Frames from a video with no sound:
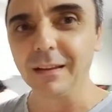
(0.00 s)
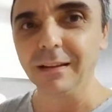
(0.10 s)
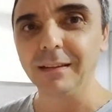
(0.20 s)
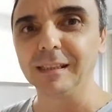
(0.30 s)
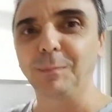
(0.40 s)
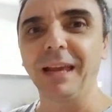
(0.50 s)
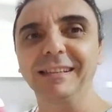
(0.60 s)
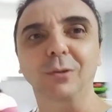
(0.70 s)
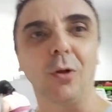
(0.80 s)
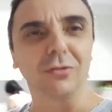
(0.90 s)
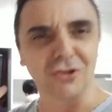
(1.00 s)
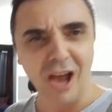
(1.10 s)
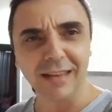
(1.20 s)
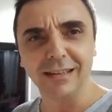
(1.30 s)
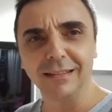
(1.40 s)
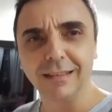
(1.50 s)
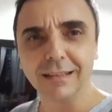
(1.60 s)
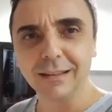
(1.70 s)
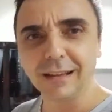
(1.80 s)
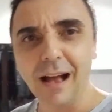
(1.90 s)
this place called Giant
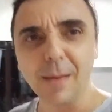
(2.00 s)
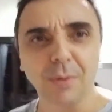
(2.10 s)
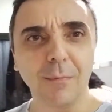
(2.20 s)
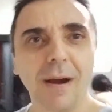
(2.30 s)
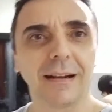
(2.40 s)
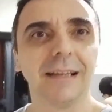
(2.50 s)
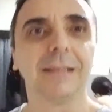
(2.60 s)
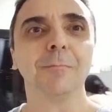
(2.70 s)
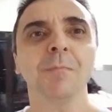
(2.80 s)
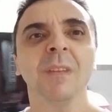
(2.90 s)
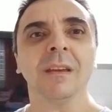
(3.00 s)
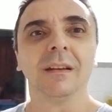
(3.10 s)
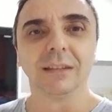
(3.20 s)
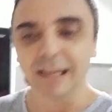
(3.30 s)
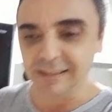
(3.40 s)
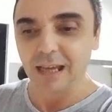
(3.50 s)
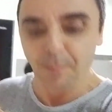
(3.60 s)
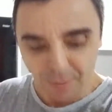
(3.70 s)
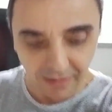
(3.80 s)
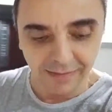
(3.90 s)
Hypermarket. Yes,
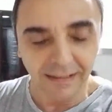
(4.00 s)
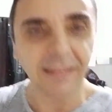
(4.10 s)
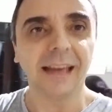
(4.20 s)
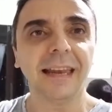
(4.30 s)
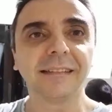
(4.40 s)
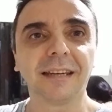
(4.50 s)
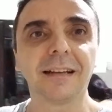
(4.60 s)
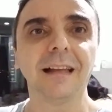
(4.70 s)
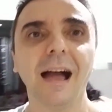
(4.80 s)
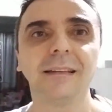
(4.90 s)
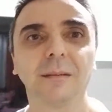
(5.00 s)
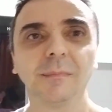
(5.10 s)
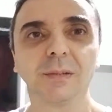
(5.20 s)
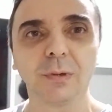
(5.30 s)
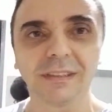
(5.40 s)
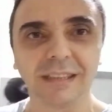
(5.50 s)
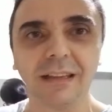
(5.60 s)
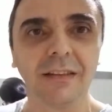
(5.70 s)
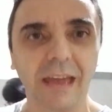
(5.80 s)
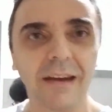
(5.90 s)
apparently the electrical items were
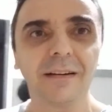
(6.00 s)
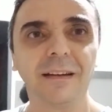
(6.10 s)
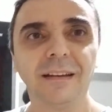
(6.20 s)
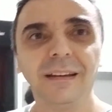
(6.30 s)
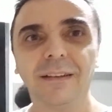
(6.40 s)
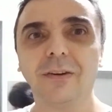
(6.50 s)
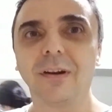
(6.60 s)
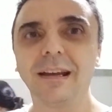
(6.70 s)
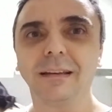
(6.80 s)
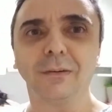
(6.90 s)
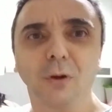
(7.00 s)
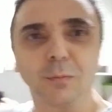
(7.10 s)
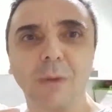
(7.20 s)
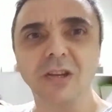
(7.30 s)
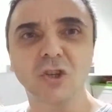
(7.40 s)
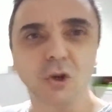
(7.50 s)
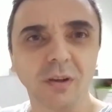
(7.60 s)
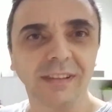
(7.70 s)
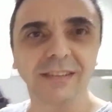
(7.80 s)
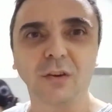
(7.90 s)
still there. All right, not much
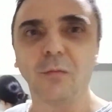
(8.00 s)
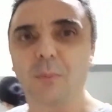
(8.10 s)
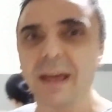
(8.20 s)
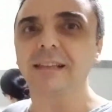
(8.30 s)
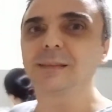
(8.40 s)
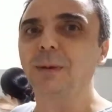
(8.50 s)
choices of brands,